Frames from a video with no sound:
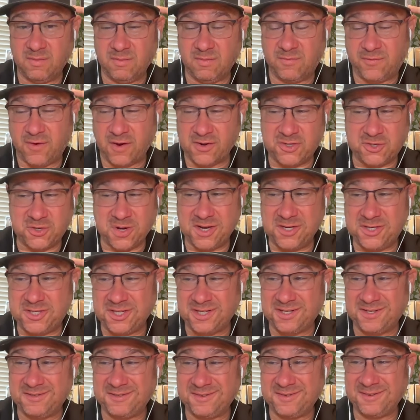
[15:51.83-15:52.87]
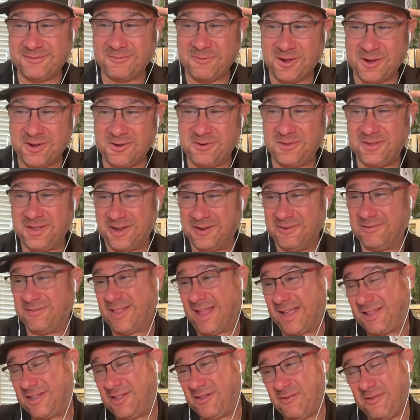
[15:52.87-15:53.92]
frustration, what, you know,
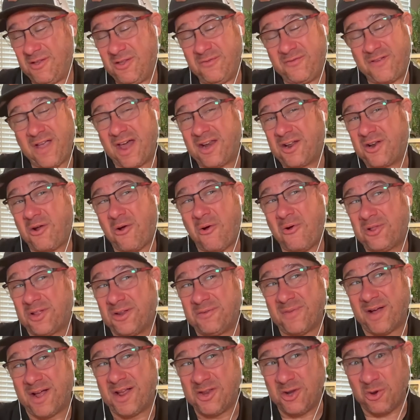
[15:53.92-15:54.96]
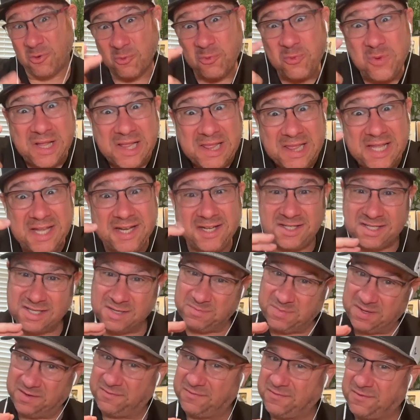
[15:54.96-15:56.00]
like you've got a goal in mind, you're willing to
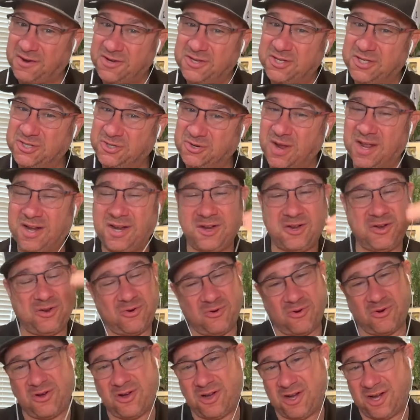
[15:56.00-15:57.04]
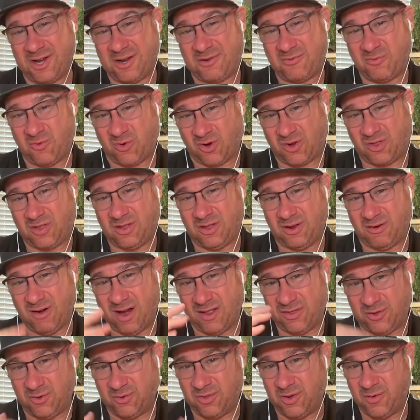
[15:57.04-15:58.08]
be frustrated in order to work, right?
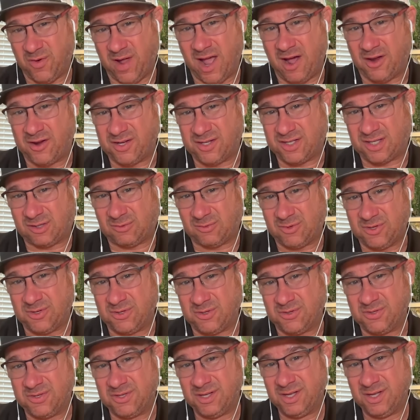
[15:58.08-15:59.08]
The only way out is through.